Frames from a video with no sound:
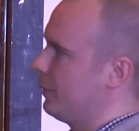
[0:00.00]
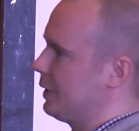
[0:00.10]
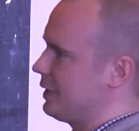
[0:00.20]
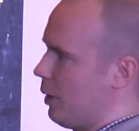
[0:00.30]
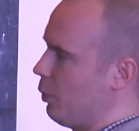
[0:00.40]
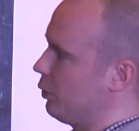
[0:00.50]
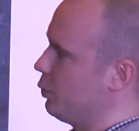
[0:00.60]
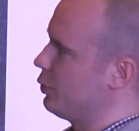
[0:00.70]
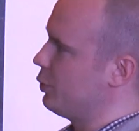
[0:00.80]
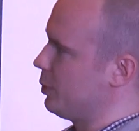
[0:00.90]
someone who
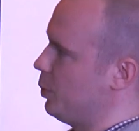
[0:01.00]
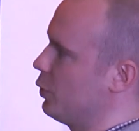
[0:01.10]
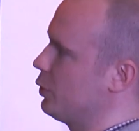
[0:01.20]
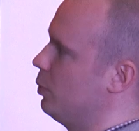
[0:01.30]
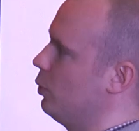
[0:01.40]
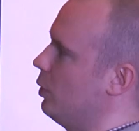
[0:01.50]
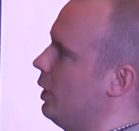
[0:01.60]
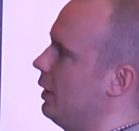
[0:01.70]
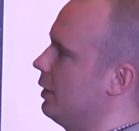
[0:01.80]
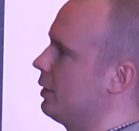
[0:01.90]
is responsible,
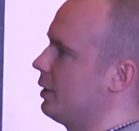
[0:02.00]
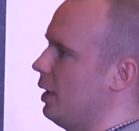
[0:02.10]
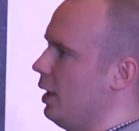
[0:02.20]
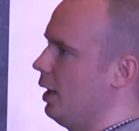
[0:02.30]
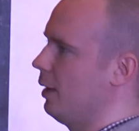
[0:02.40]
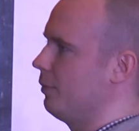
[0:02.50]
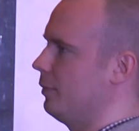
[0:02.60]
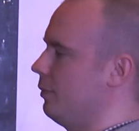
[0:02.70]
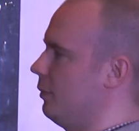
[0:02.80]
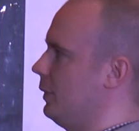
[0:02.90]
and
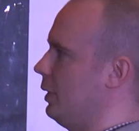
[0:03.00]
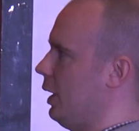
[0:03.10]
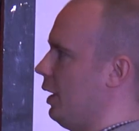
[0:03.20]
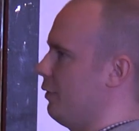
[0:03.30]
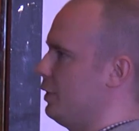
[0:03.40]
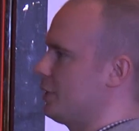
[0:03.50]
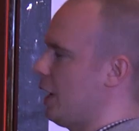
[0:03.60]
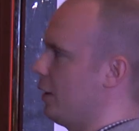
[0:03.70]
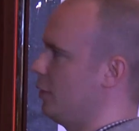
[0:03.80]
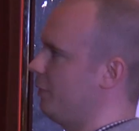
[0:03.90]
they have this
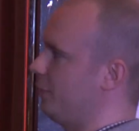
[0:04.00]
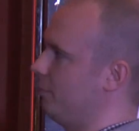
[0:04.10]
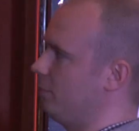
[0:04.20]
kind of,